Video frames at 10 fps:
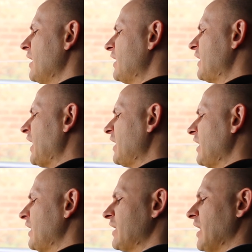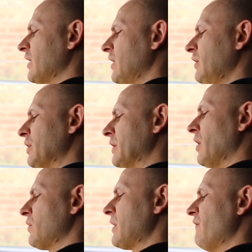setting sun into a
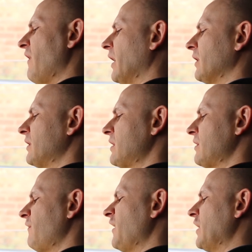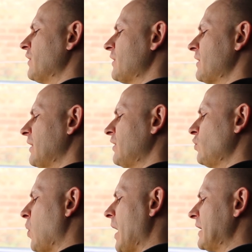dozen violet spheres and
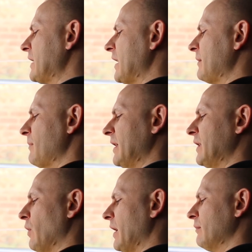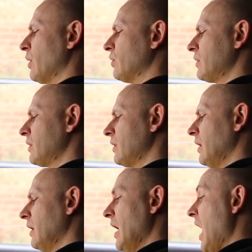twice that many rainbows.
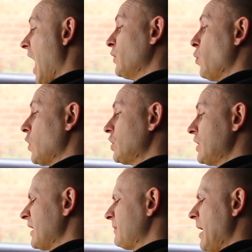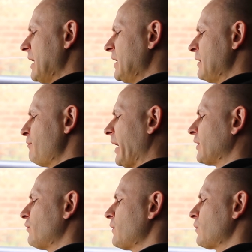I watched as many
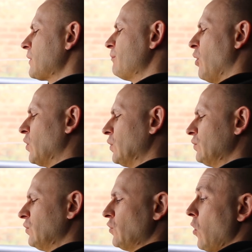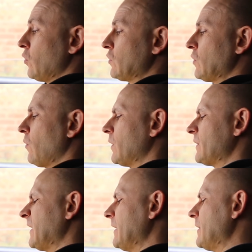spectrums was born, rose
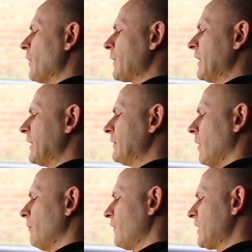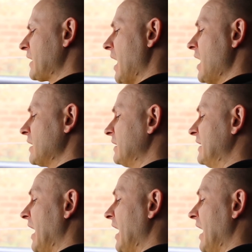towards the darkening dome of sky and